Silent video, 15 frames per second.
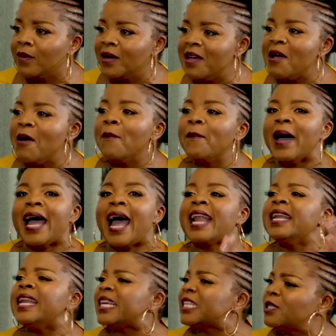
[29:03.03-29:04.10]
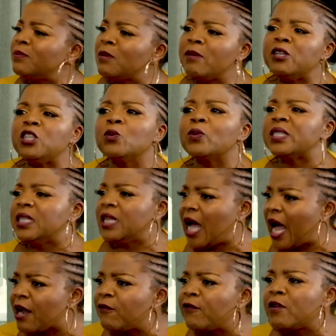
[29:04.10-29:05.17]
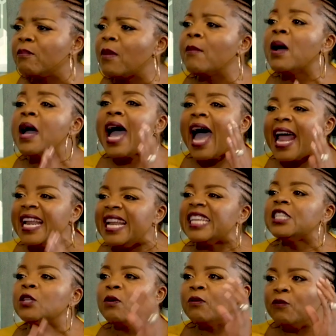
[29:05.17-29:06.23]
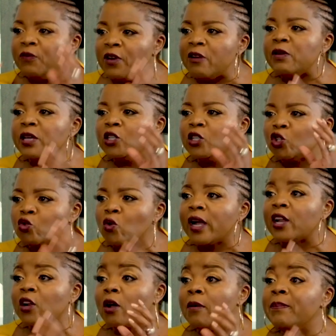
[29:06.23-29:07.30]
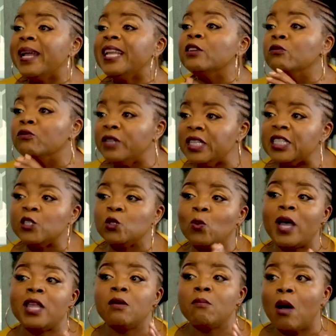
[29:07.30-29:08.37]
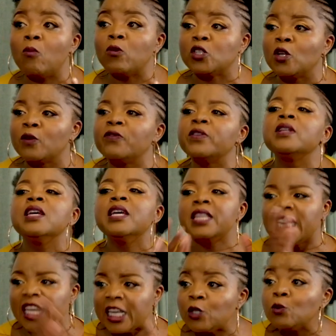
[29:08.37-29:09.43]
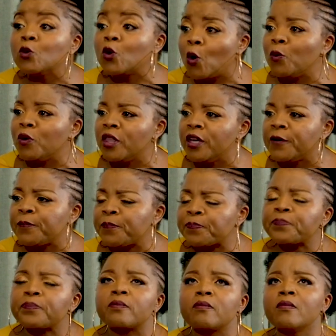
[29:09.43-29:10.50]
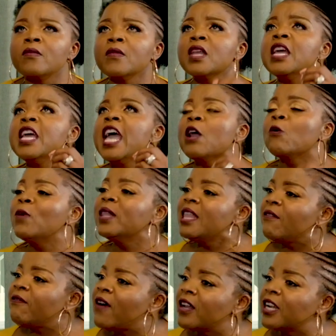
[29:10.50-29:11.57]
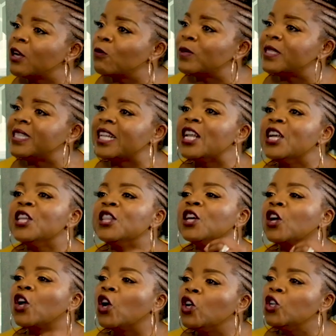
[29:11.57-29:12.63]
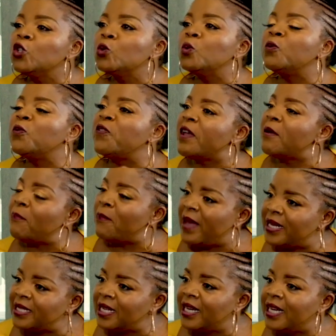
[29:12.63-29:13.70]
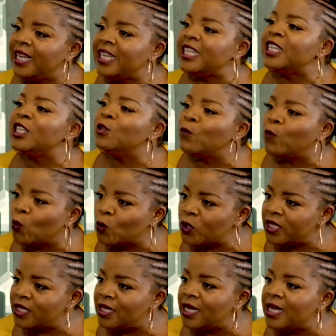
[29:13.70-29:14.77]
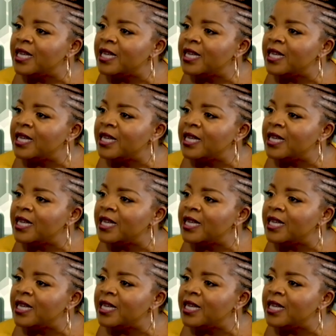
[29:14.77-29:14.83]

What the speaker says: Yeah. Unless maybe she was an unfit mom. Unless there were very strong and compelling reasons why the mom was not fit, the kids would go with her. And what they found out was that the girls would fare better in a divorced